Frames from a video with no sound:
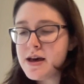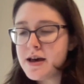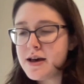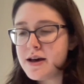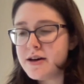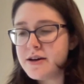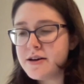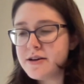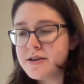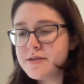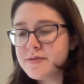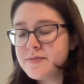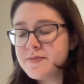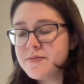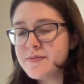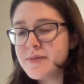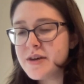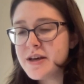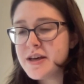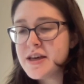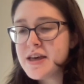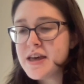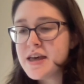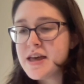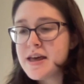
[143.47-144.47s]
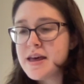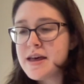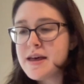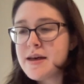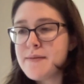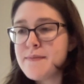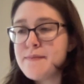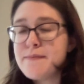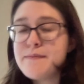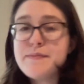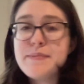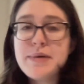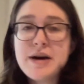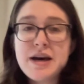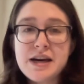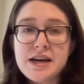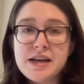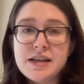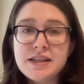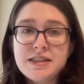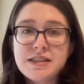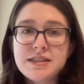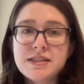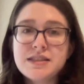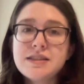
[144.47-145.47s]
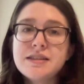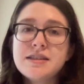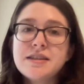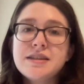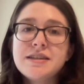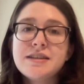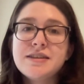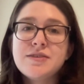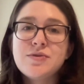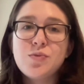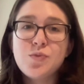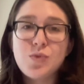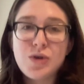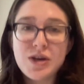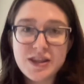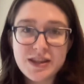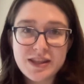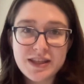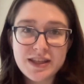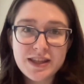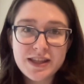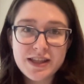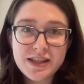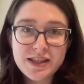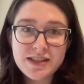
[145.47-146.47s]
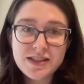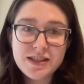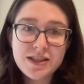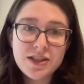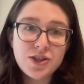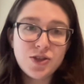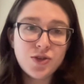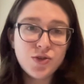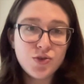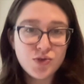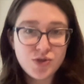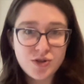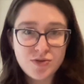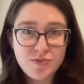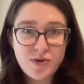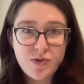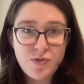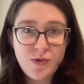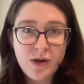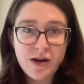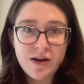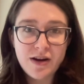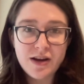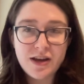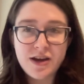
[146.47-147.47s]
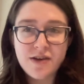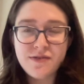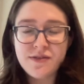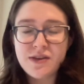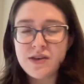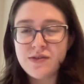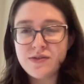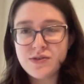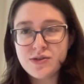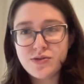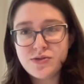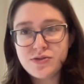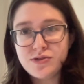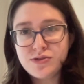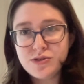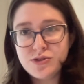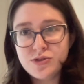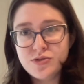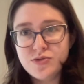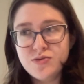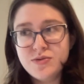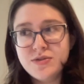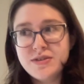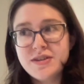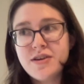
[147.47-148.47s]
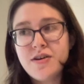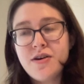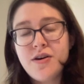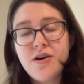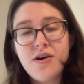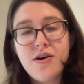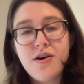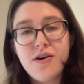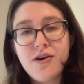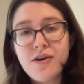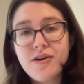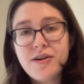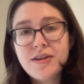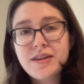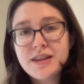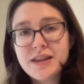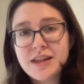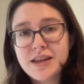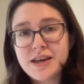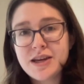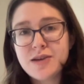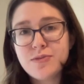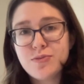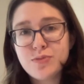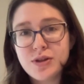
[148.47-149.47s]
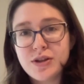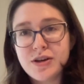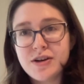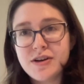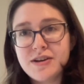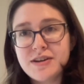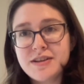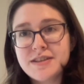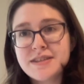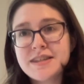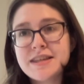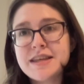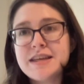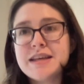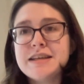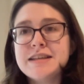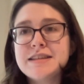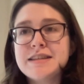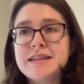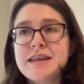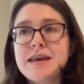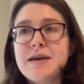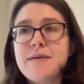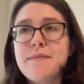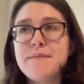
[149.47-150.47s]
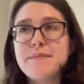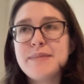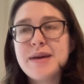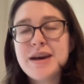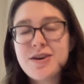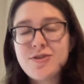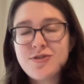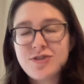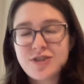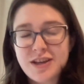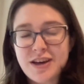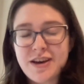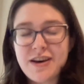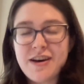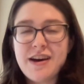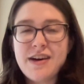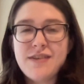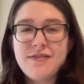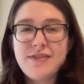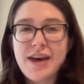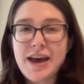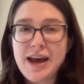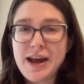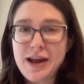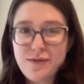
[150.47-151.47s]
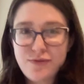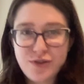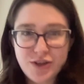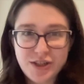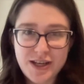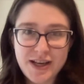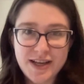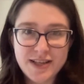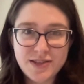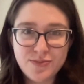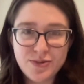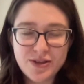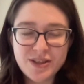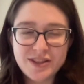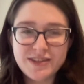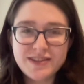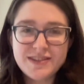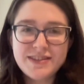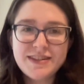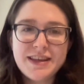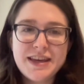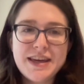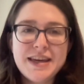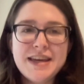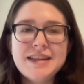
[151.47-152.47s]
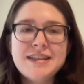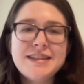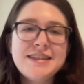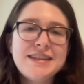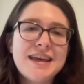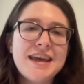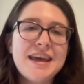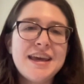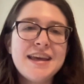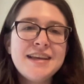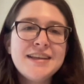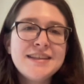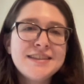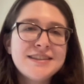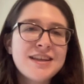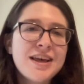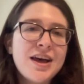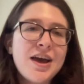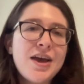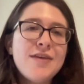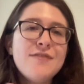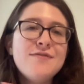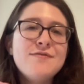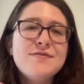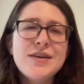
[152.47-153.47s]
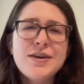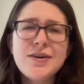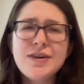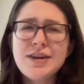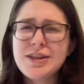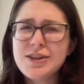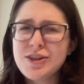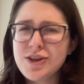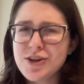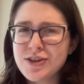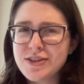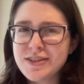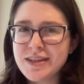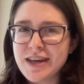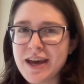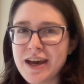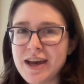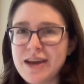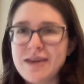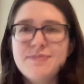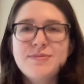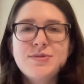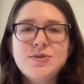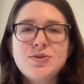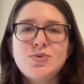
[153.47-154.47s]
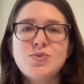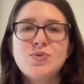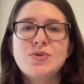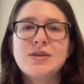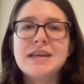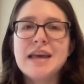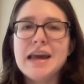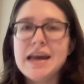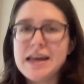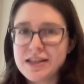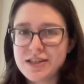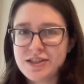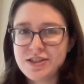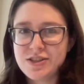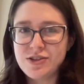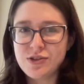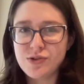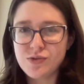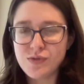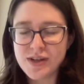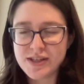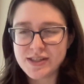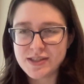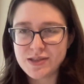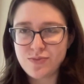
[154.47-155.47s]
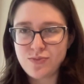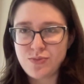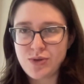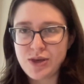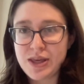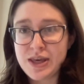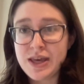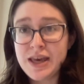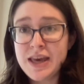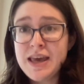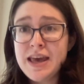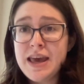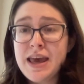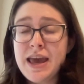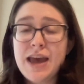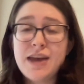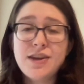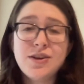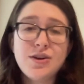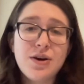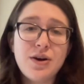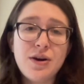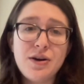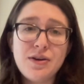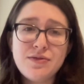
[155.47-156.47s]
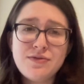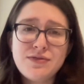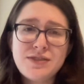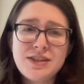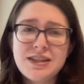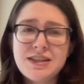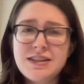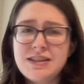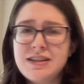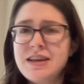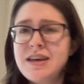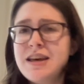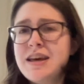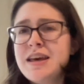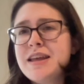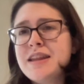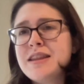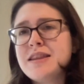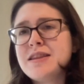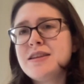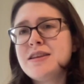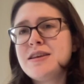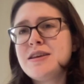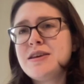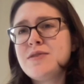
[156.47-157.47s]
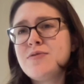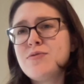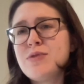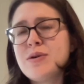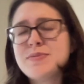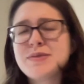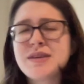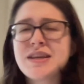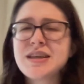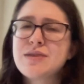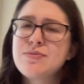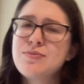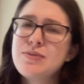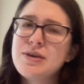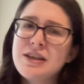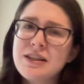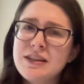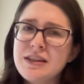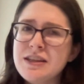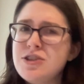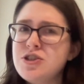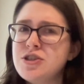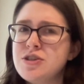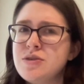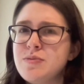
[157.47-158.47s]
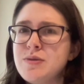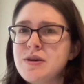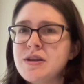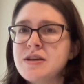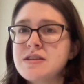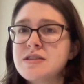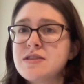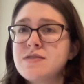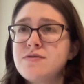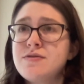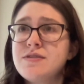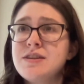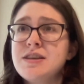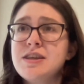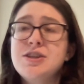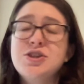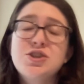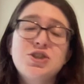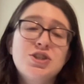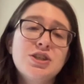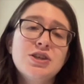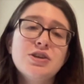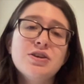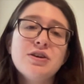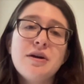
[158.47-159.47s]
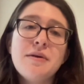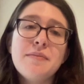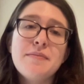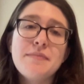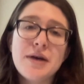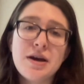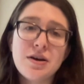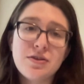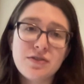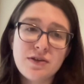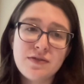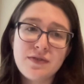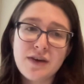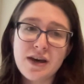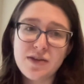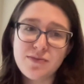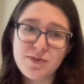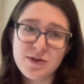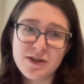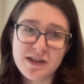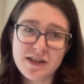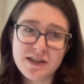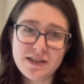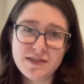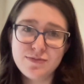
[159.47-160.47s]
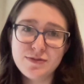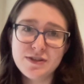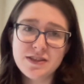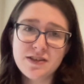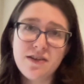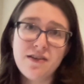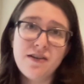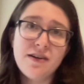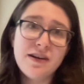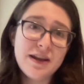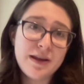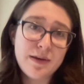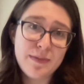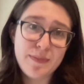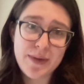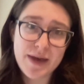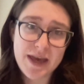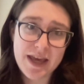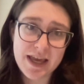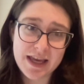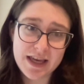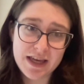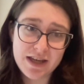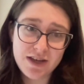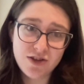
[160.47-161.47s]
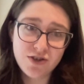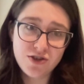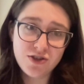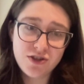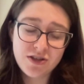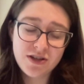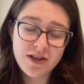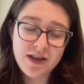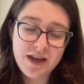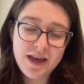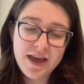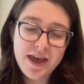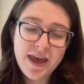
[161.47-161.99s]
But one thing that you should be wary of if you use online blogs is the amount of advertisements. It takes a very long time to get to the recipe, and often the website can be glitchy because of the sheer amount of advertisements on a page.